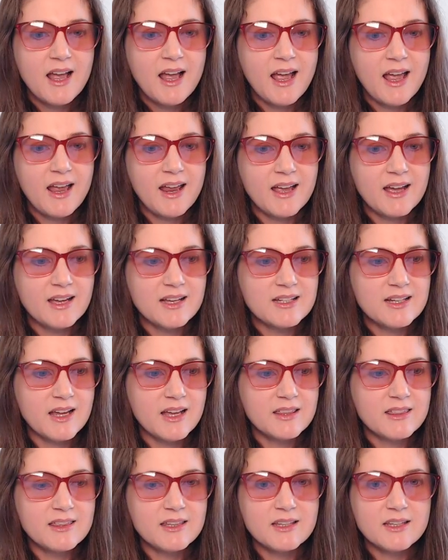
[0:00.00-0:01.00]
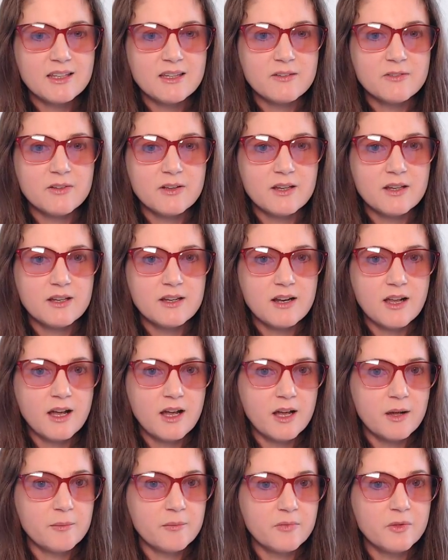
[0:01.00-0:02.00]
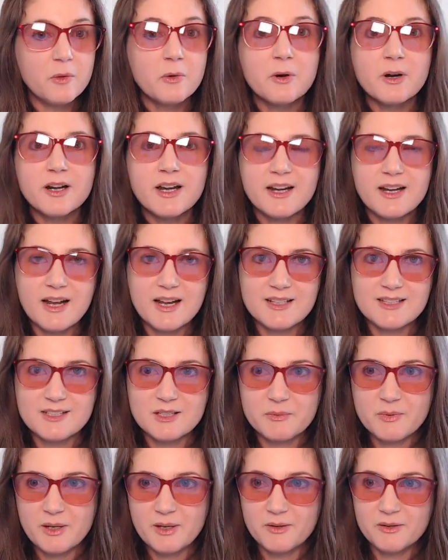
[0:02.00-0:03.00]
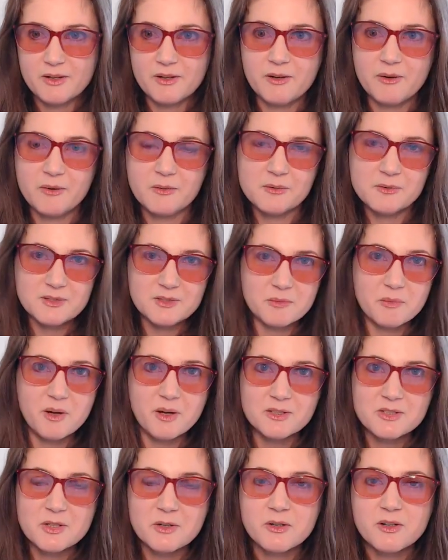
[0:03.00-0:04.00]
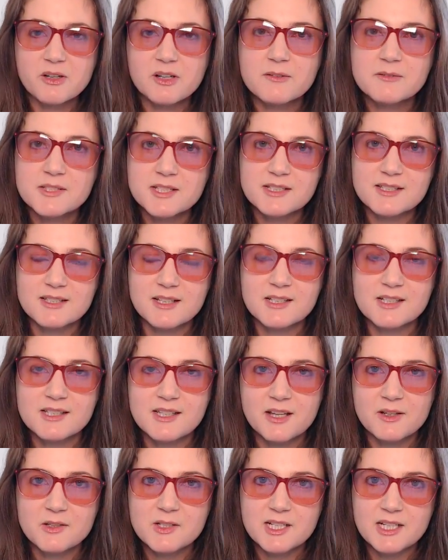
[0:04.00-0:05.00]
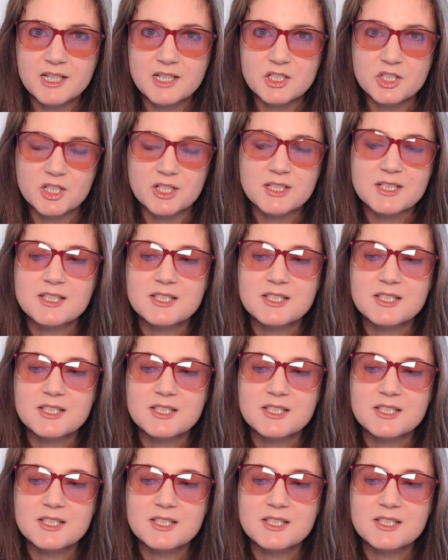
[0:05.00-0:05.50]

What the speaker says: and I think even Lauren had asked about some alternatives to sun salutation.